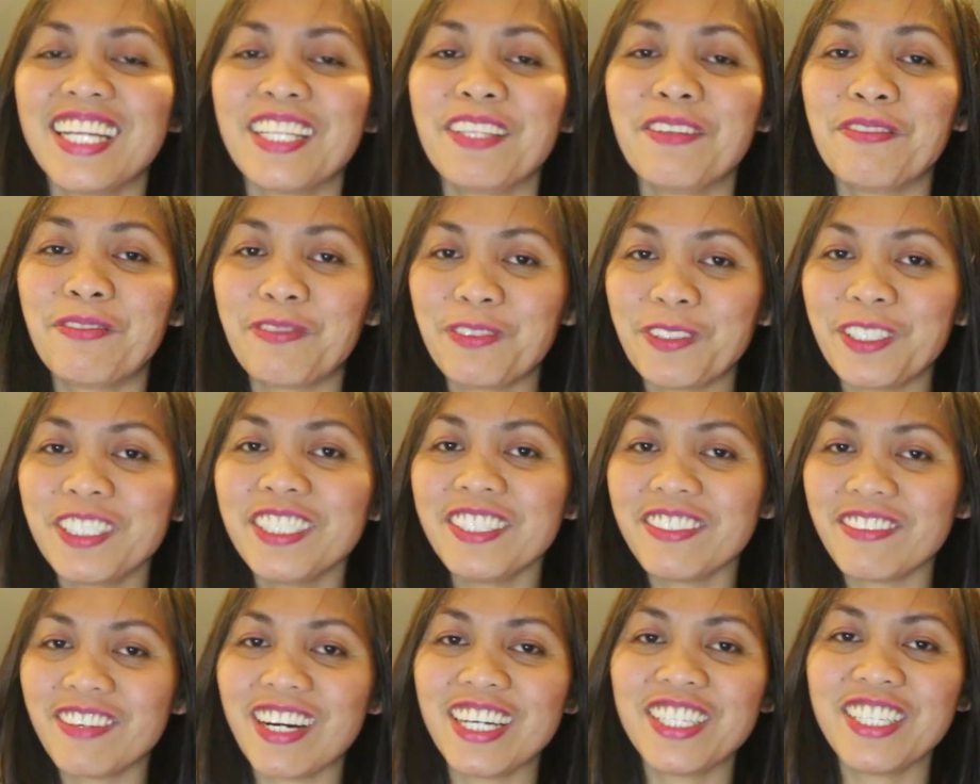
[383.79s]
The
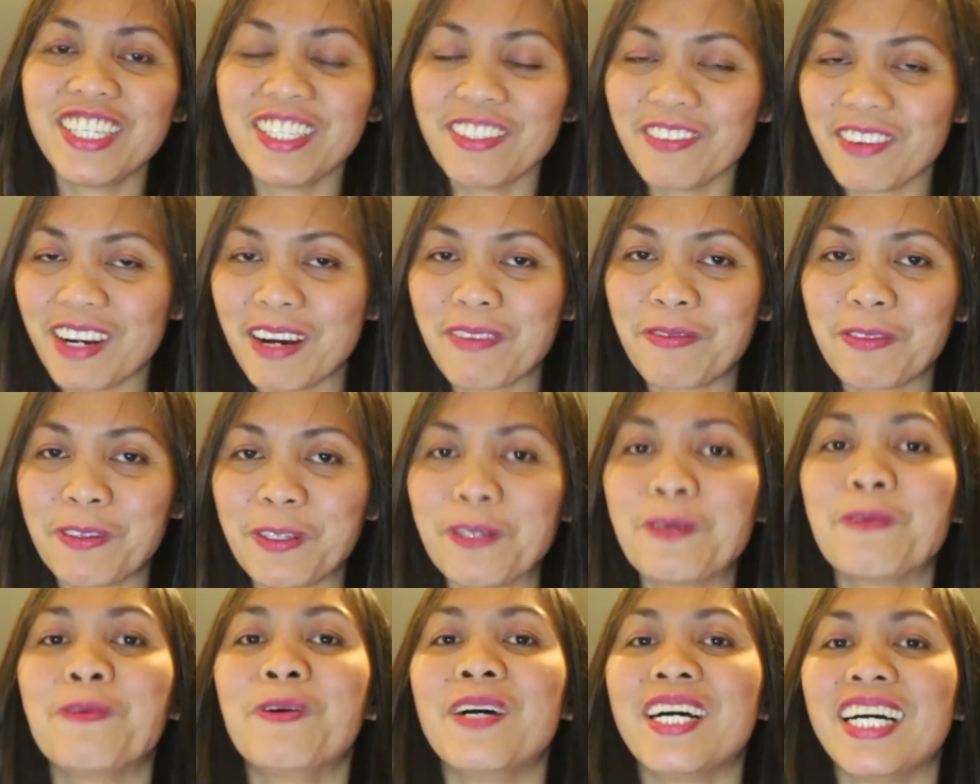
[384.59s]
first Russian
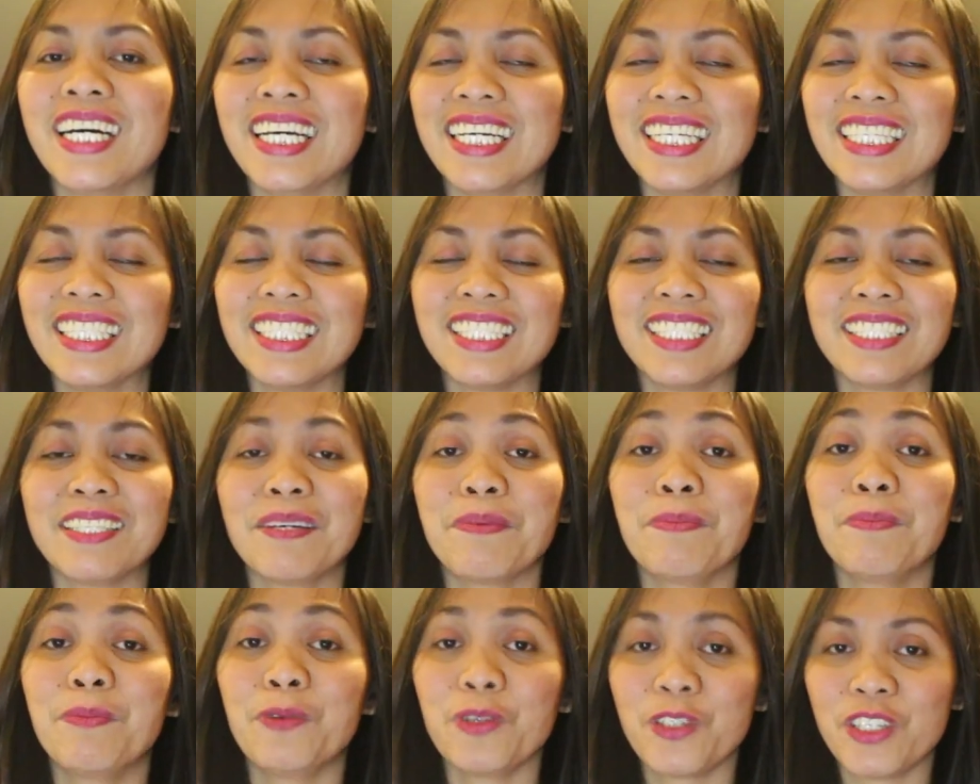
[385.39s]
rapper was
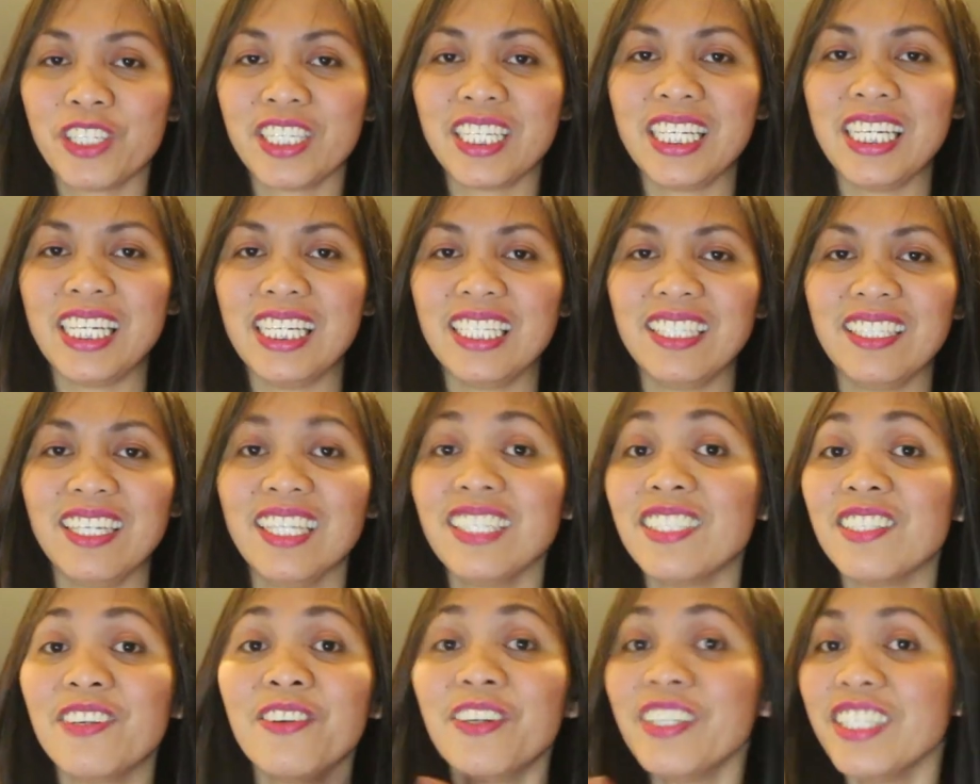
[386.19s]
Pushkin.
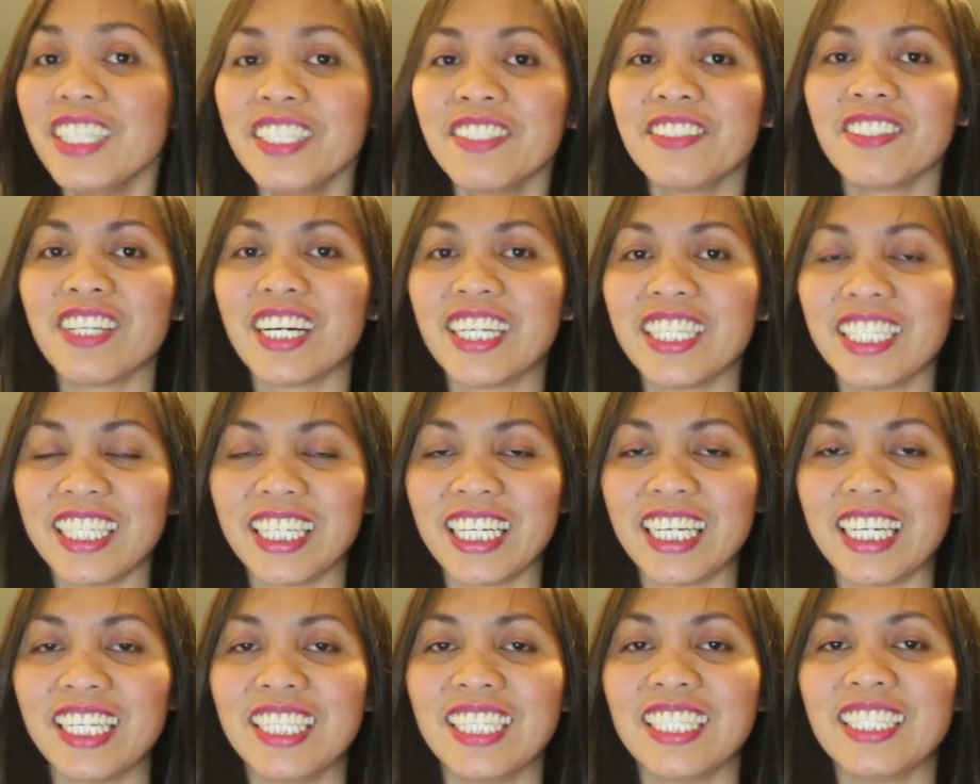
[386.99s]
It's according to the
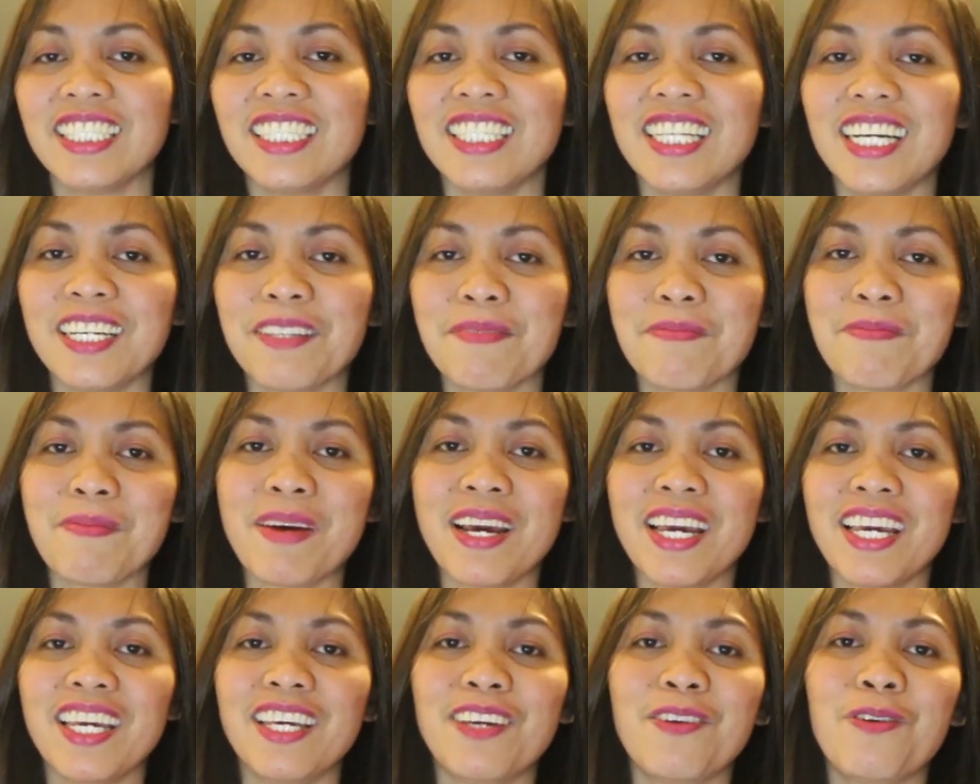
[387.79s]
article. It's not
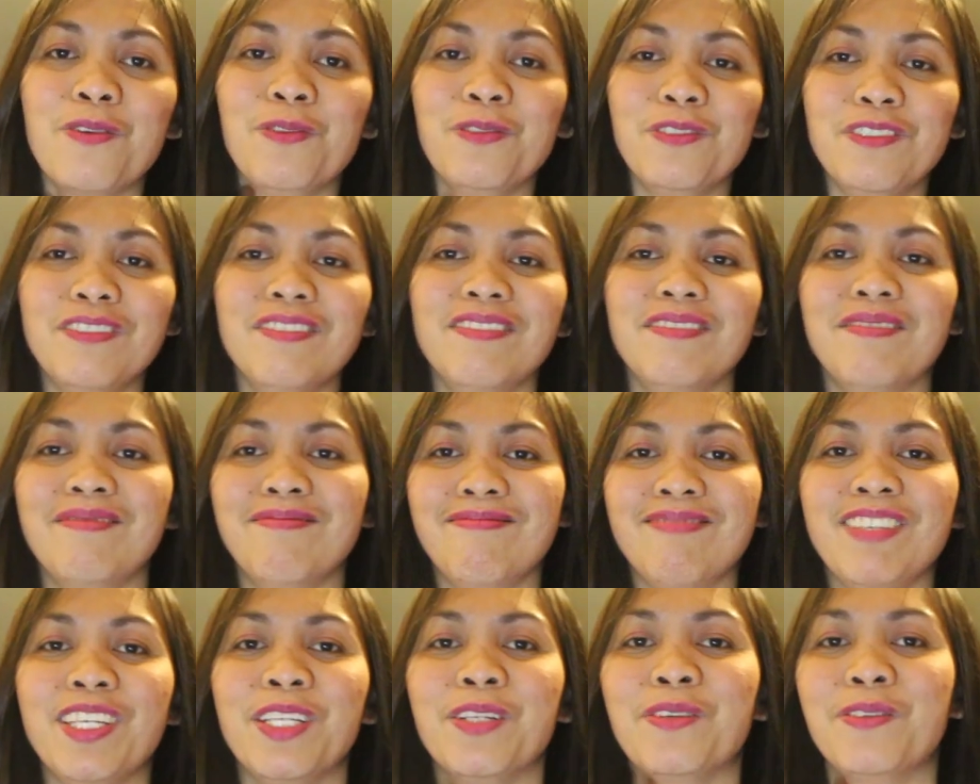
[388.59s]
my own,
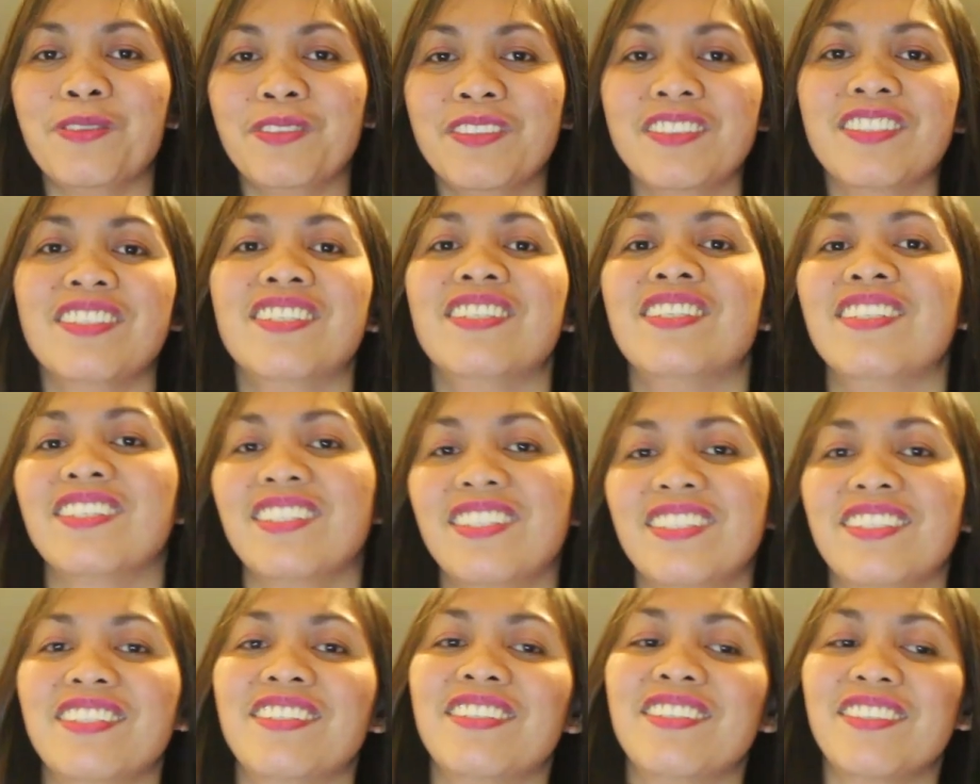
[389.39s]
you know,
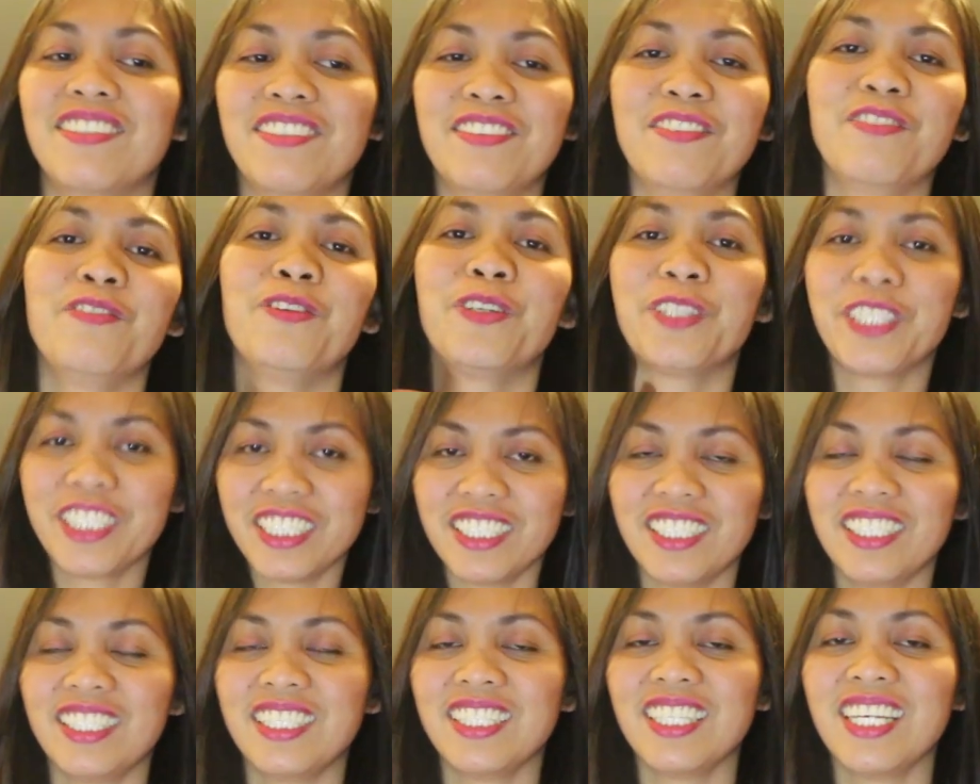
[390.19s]

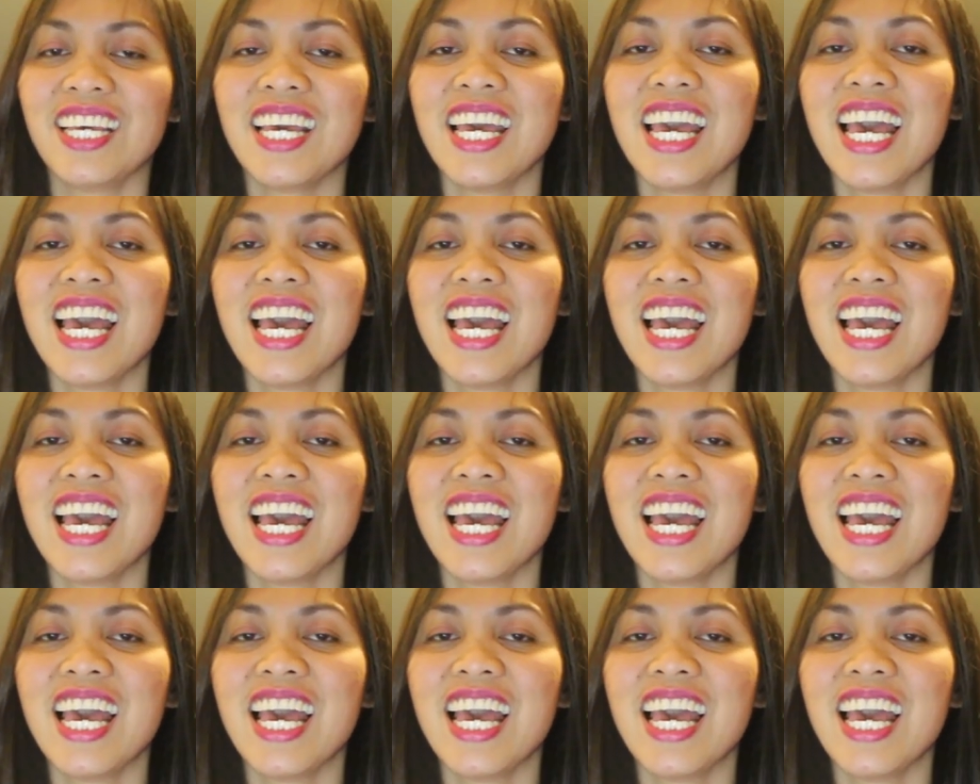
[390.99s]
words.